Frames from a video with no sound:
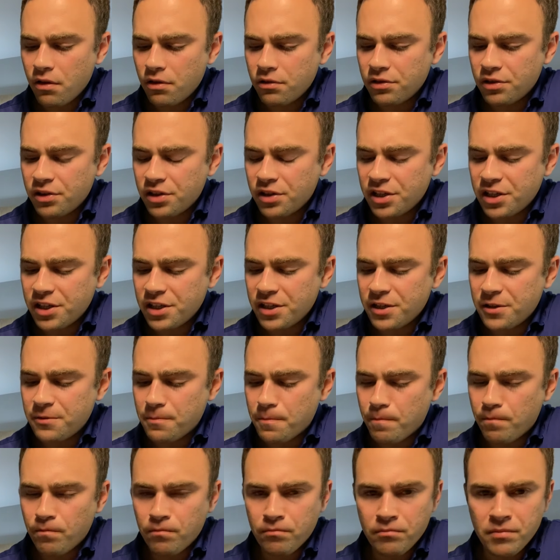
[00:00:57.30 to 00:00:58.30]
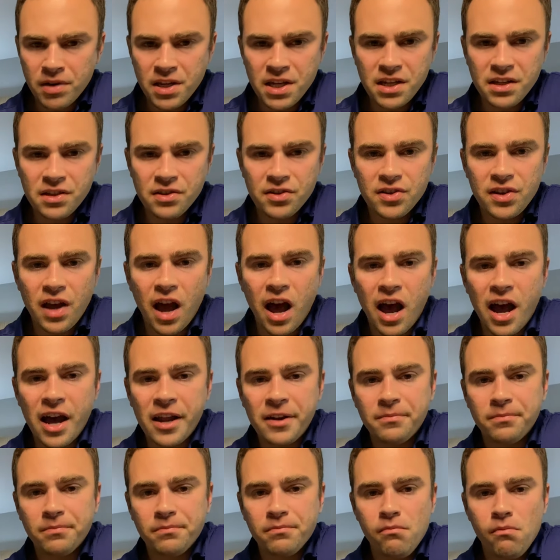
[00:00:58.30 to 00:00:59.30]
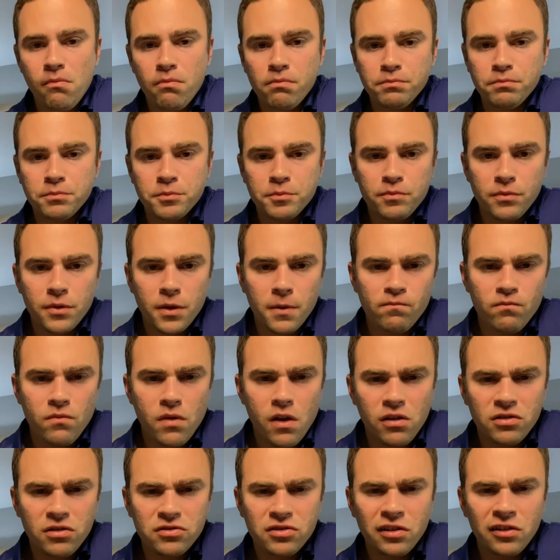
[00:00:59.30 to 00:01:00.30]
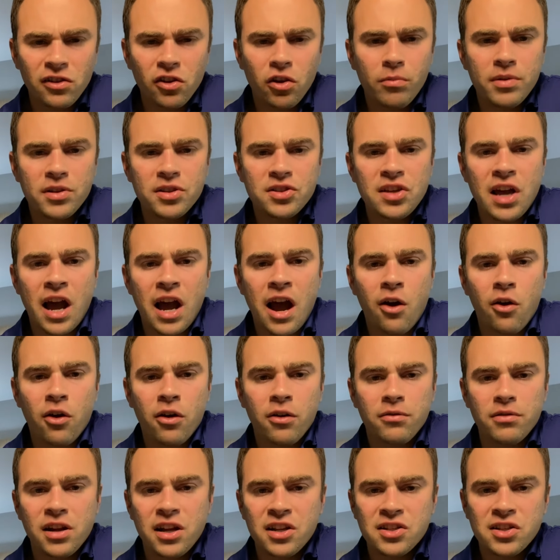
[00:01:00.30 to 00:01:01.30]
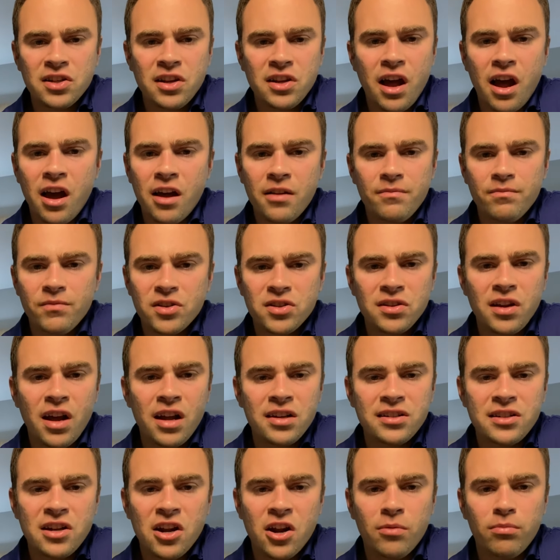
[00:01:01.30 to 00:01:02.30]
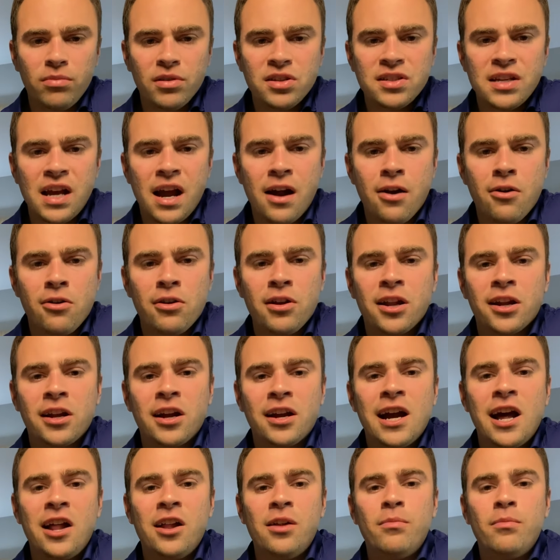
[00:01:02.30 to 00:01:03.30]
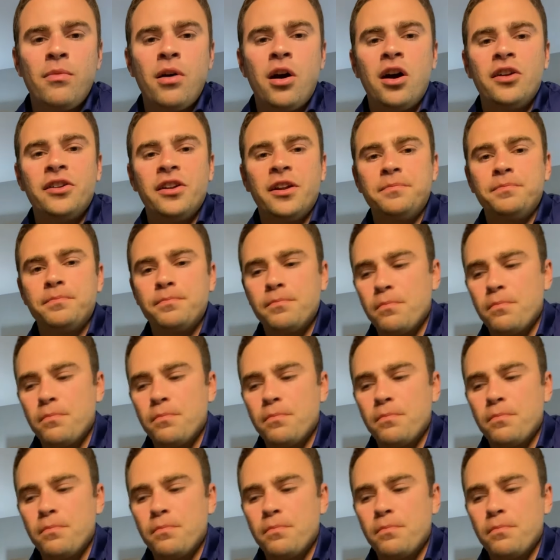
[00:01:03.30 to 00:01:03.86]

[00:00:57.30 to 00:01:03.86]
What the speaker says: the meat inside is a little bit sour. It's not terribly sour like a calamondin,